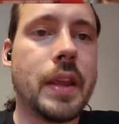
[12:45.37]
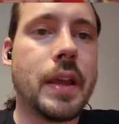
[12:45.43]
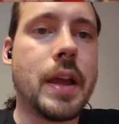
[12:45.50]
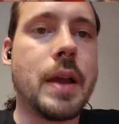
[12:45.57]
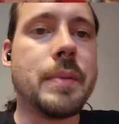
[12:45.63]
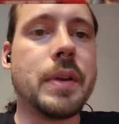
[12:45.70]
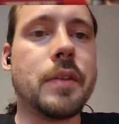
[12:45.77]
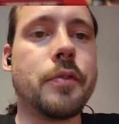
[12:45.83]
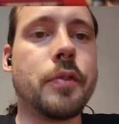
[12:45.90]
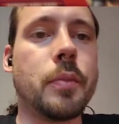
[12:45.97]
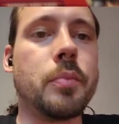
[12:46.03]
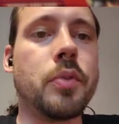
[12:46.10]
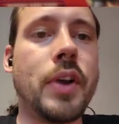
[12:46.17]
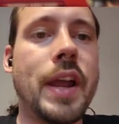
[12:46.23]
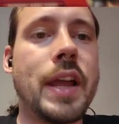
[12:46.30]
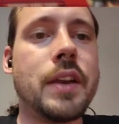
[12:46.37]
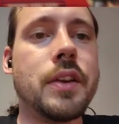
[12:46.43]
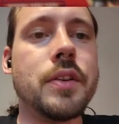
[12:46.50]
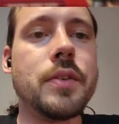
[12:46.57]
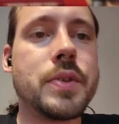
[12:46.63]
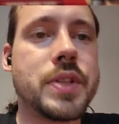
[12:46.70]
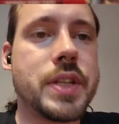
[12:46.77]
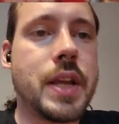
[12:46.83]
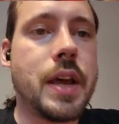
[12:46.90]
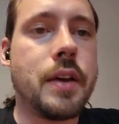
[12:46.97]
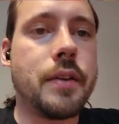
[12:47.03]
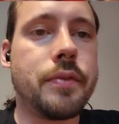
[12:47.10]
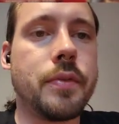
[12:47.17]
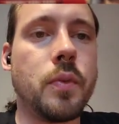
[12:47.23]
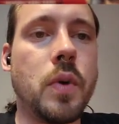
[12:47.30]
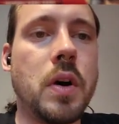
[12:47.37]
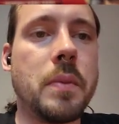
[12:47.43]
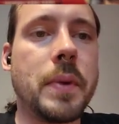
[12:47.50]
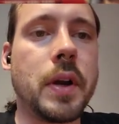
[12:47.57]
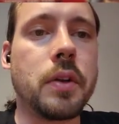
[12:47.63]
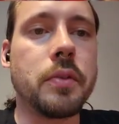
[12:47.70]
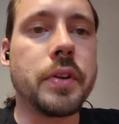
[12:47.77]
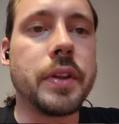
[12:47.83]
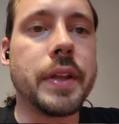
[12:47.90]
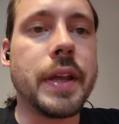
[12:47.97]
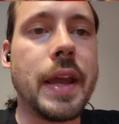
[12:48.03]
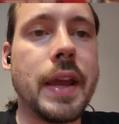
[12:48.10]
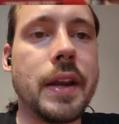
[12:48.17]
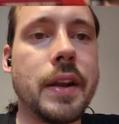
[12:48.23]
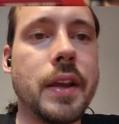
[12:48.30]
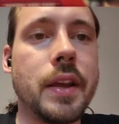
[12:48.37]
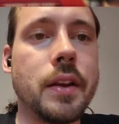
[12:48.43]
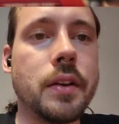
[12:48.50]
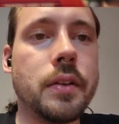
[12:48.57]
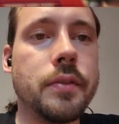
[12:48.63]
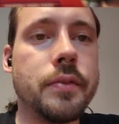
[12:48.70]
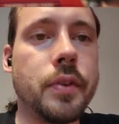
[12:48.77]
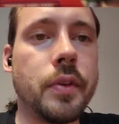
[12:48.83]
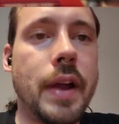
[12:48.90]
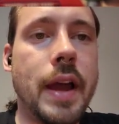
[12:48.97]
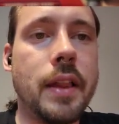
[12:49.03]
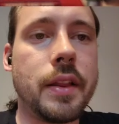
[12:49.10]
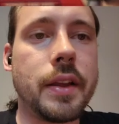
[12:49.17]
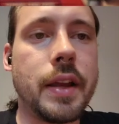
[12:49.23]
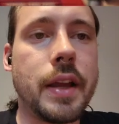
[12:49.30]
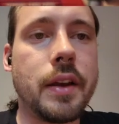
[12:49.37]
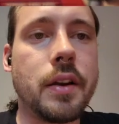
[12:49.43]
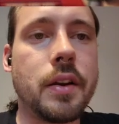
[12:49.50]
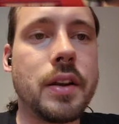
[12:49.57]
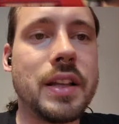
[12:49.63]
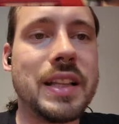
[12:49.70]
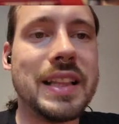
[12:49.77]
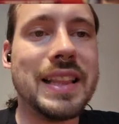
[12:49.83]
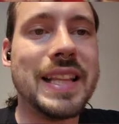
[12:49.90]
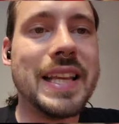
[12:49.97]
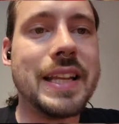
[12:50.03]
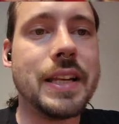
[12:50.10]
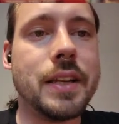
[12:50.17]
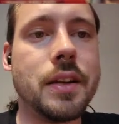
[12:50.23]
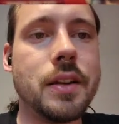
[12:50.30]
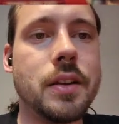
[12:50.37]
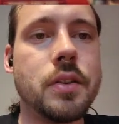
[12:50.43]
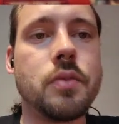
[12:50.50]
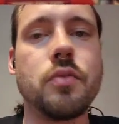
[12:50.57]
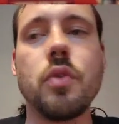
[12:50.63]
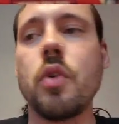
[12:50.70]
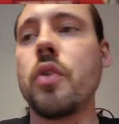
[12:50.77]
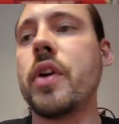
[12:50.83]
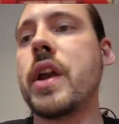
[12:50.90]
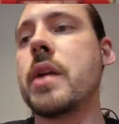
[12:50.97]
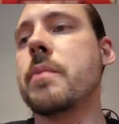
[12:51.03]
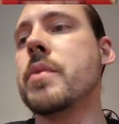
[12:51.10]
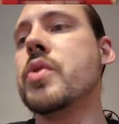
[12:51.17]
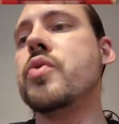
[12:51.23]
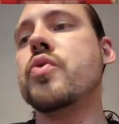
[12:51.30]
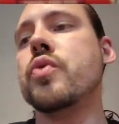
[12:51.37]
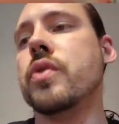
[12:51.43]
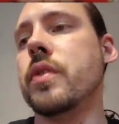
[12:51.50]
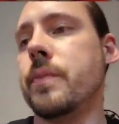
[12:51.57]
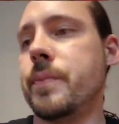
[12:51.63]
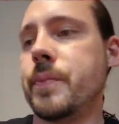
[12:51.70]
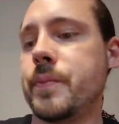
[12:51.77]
I mean, for brand new stuff, Walmart really ain't it. For Alligator, Litten, Roaring Moon.